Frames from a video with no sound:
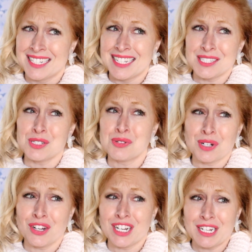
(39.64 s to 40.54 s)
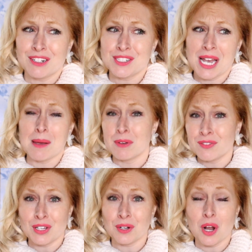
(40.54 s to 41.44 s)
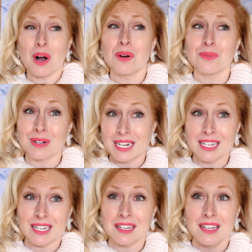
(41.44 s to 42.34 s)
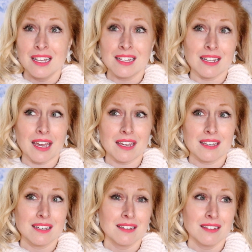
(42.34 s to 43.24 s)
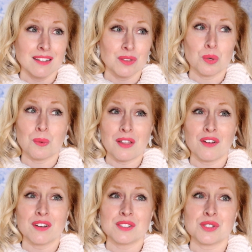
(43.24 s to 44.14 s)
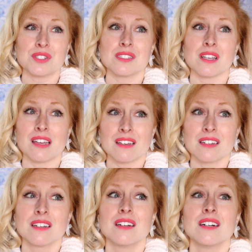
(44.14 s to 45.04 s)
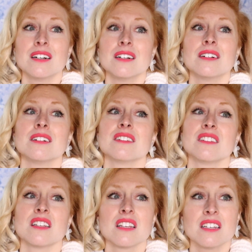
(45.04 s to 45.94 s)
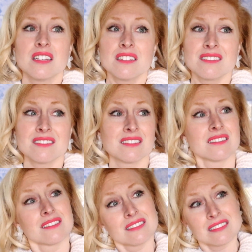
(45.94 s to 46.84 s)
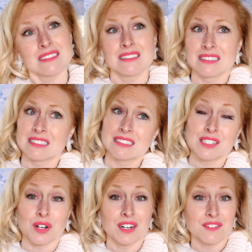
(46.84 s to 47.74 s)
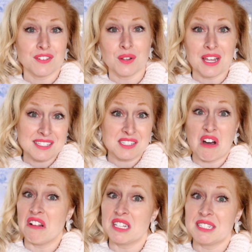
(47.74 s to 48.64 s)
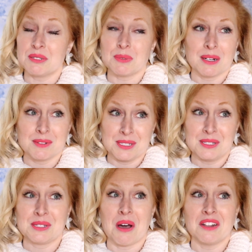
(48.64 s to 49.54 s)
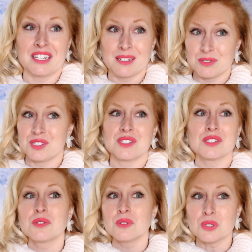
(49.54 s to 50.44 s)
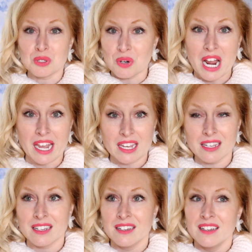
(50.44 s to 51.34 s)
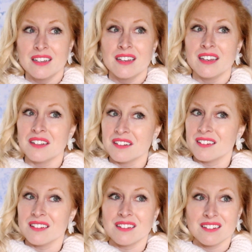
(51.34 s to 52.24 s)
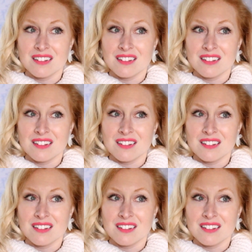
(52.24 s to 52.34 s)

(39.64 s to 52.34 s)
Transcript: It's a drearier time of year. Already, like, the weather is just like, uh, starting to feel like Scotland. When I was in Scotland, it was just gray and